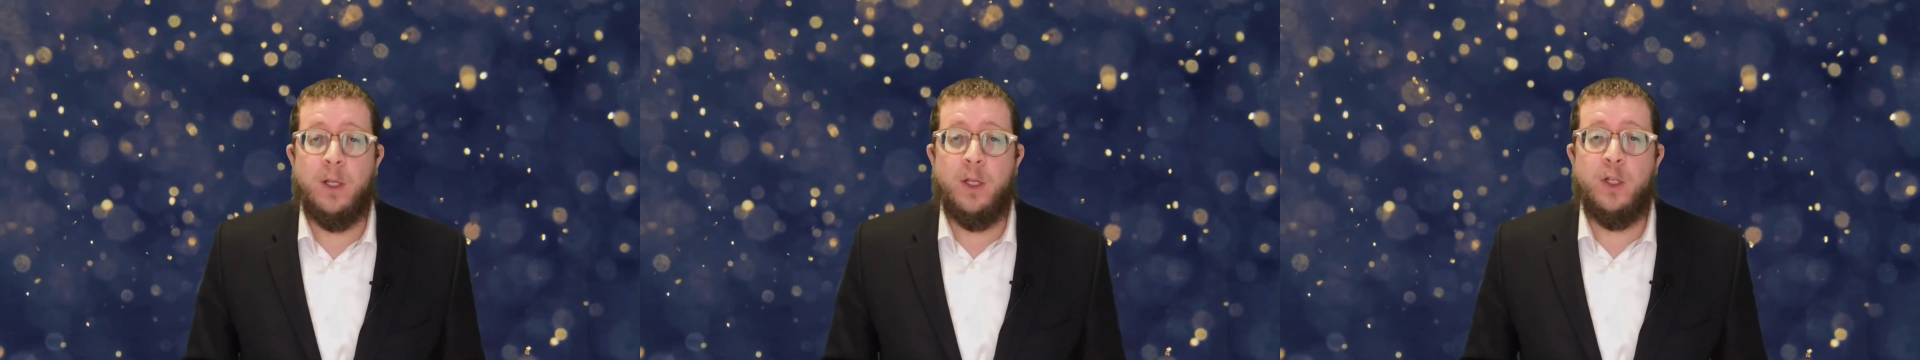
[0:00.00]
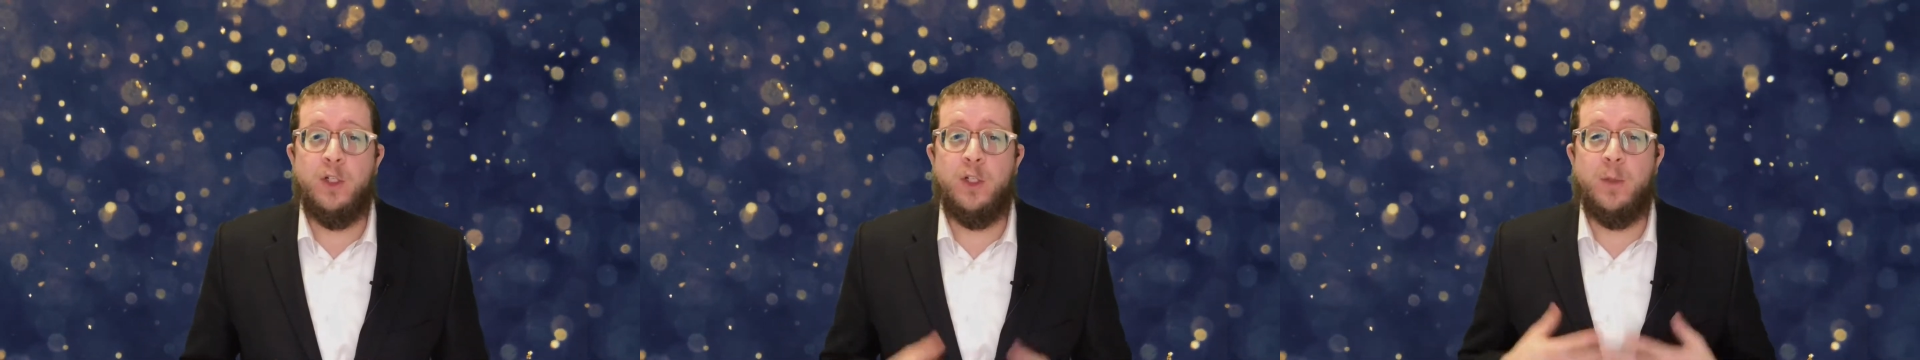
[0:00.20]

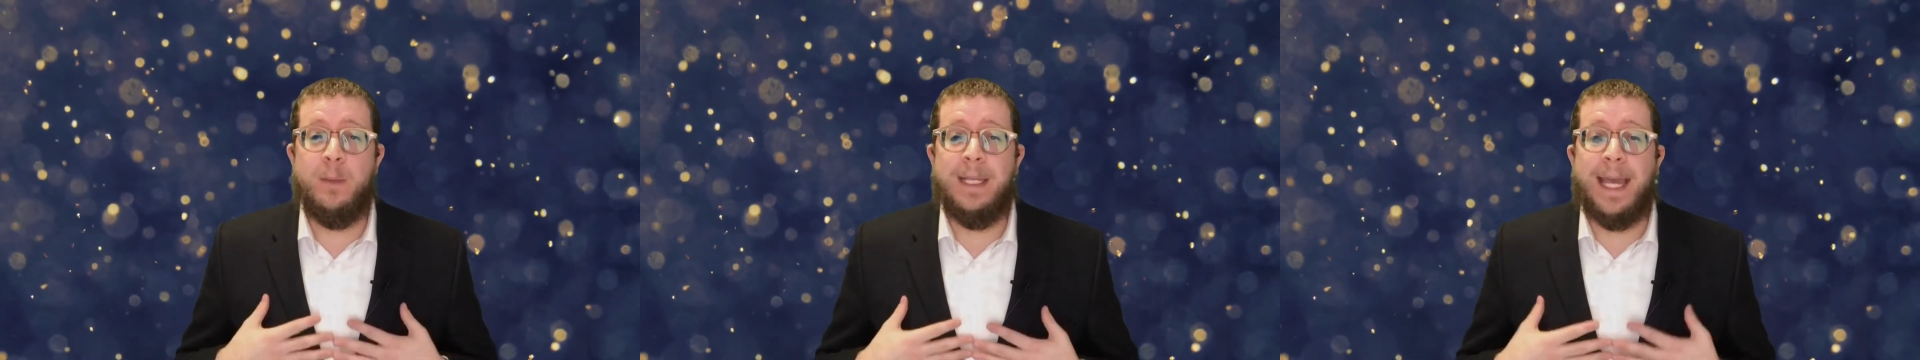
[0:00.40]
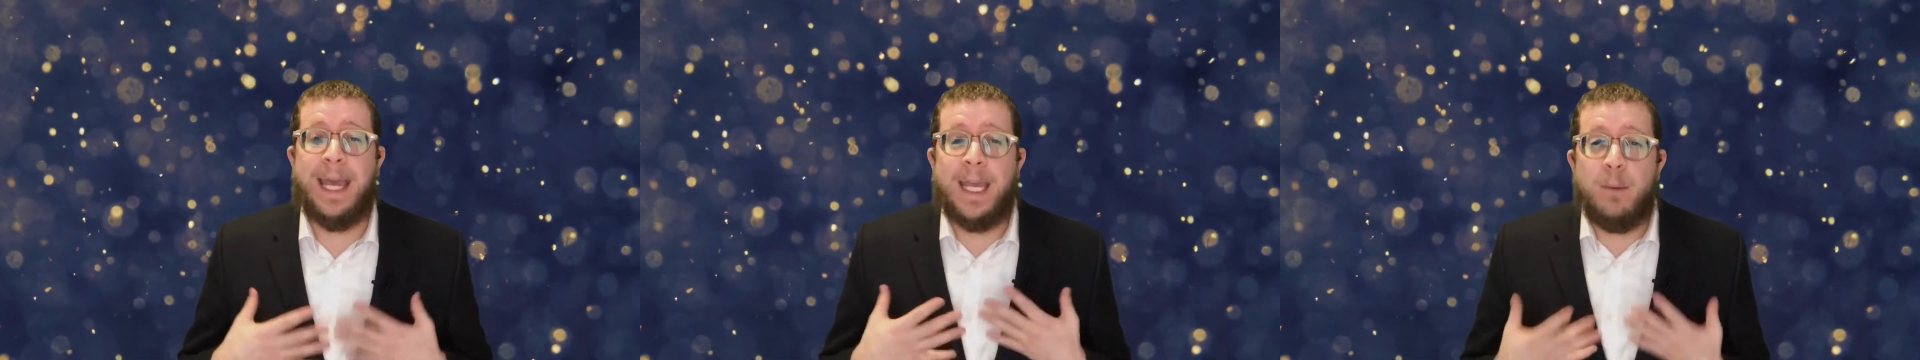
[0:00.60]
should
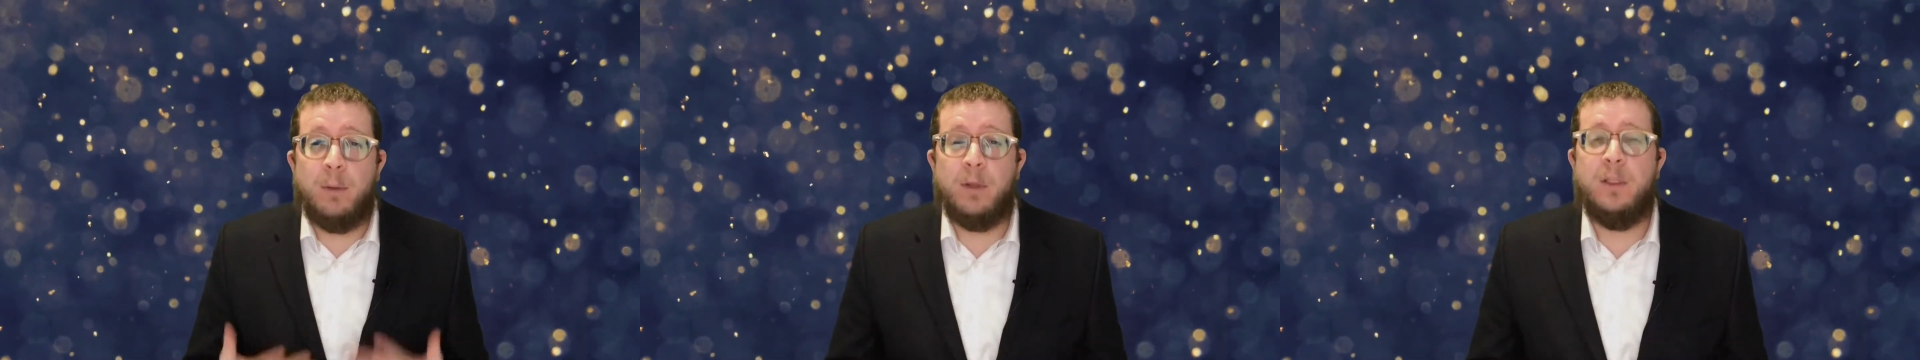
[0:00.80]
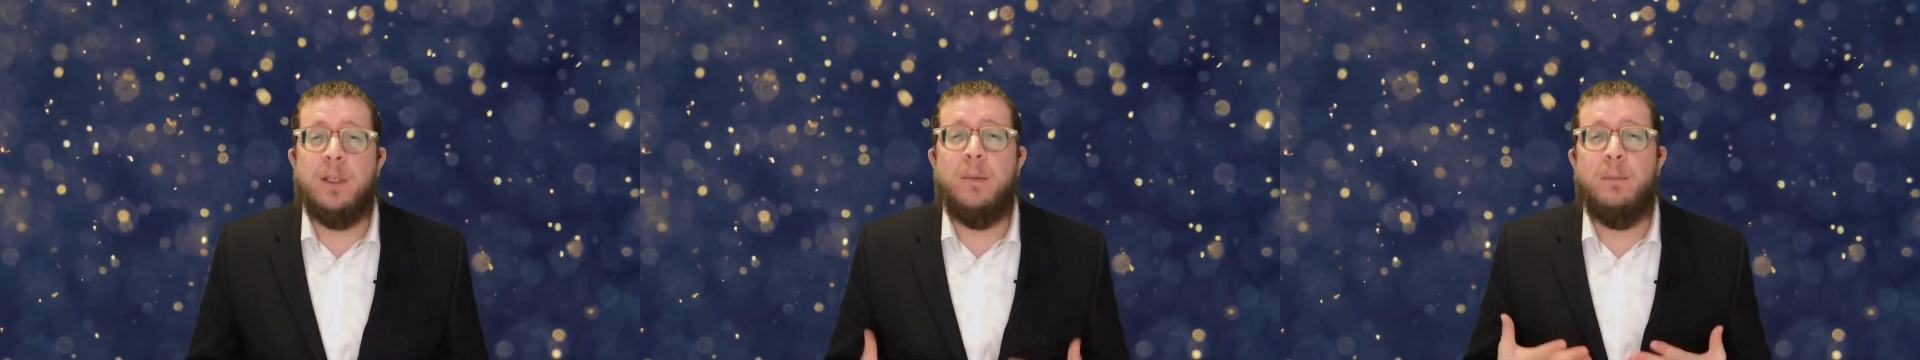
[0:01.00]
be able
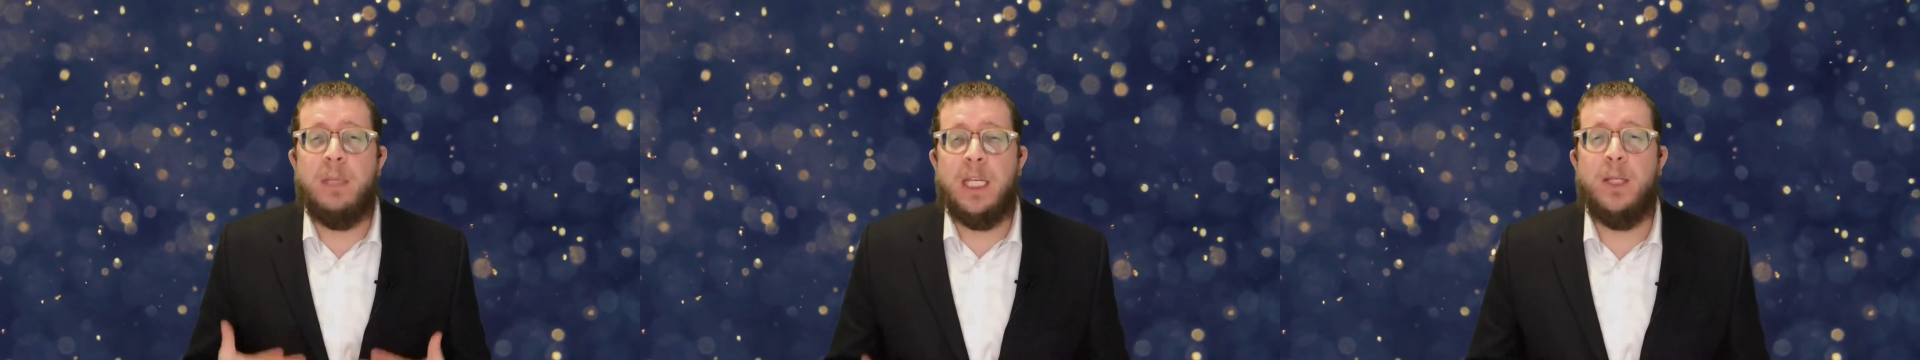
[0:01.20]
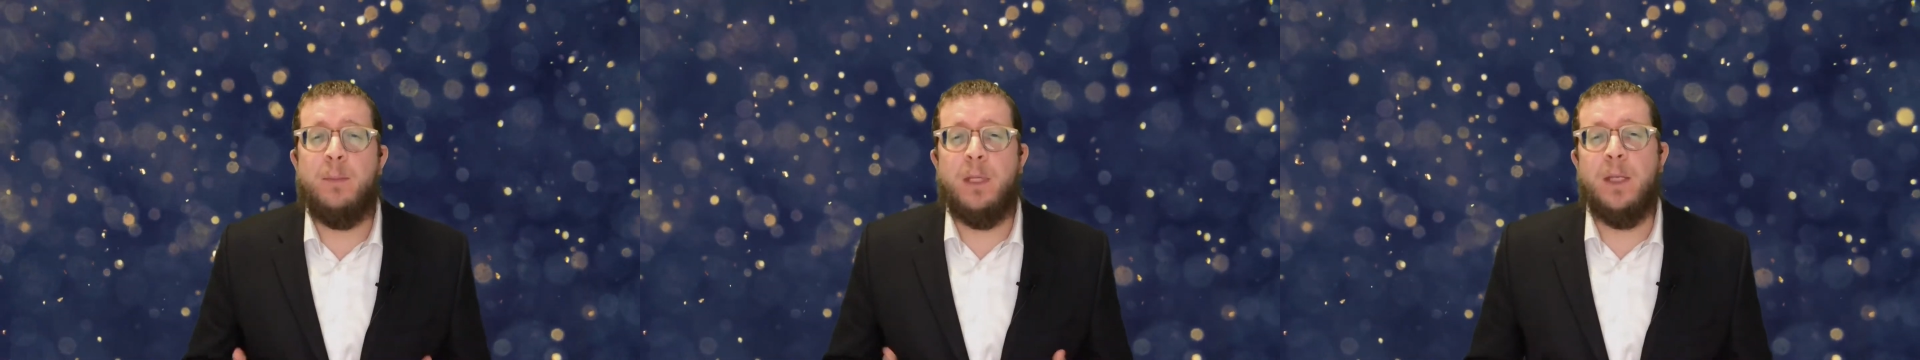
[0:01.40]
to
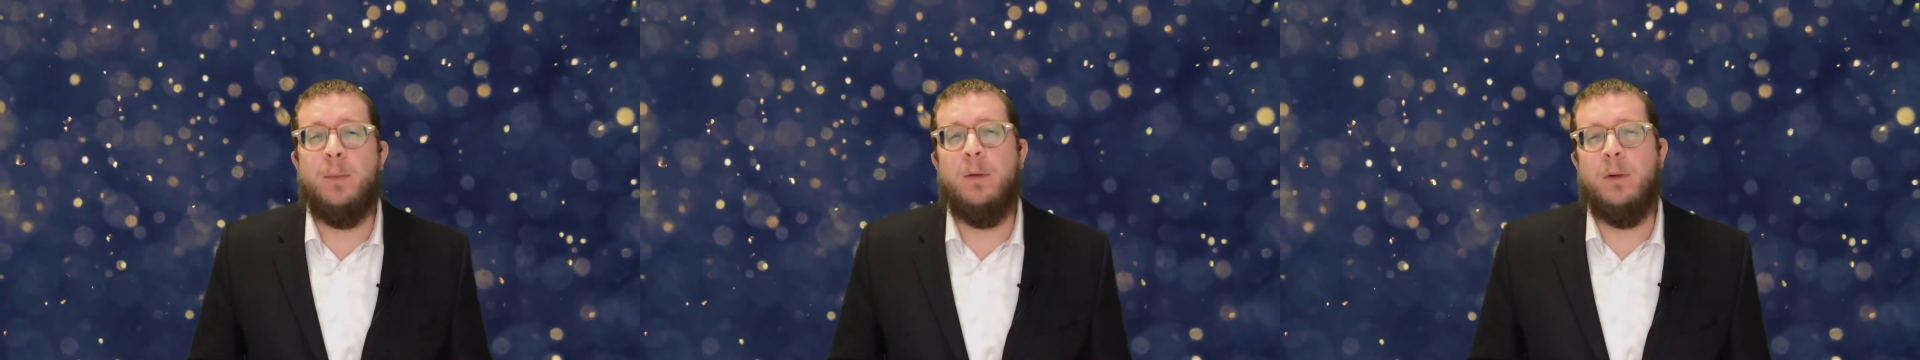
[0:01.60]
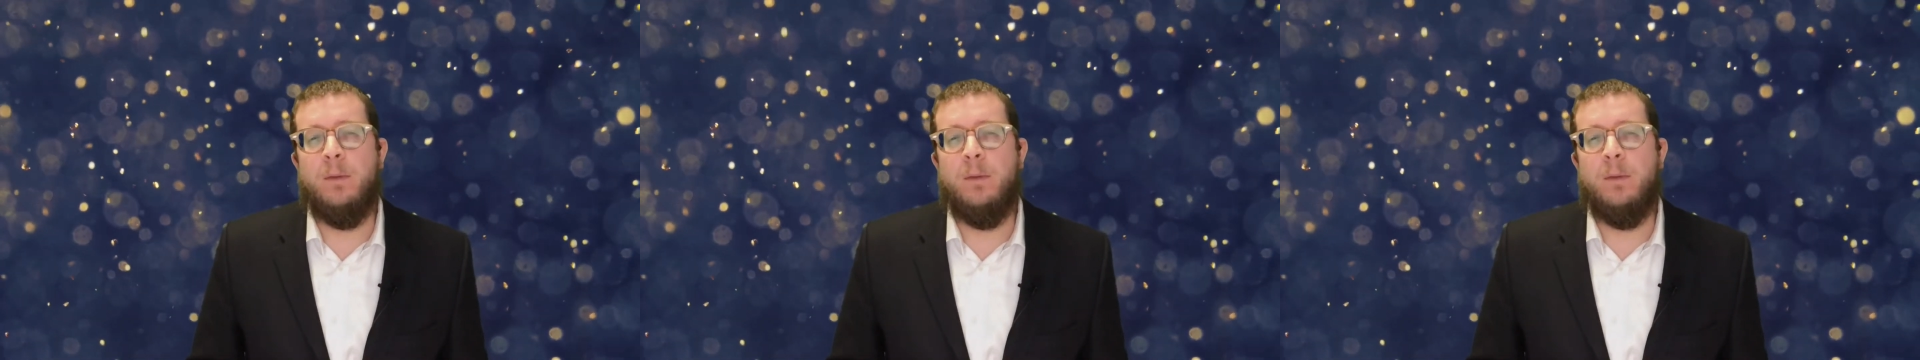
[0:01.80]
meet people